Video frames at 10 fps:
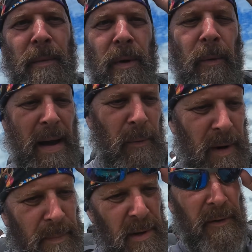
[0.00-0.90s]
Wow, what a
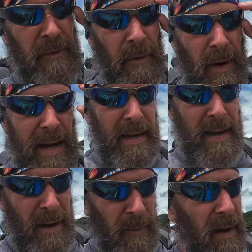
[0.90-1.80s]
beautiful ride
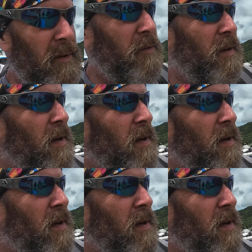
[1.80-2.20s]
that was.